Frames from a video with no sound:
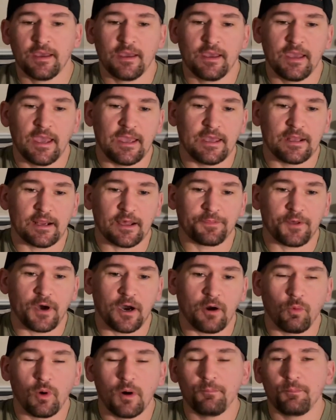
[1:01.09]
And I thought,
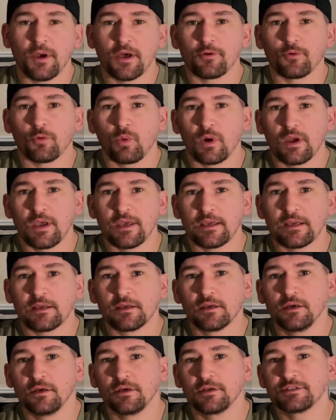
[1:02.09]
what better way
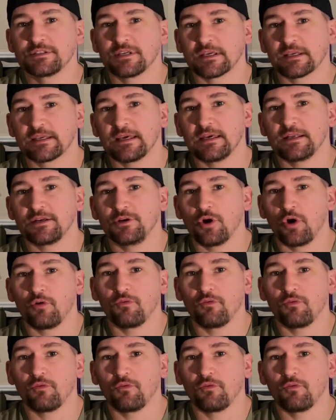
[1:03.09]
to get Nova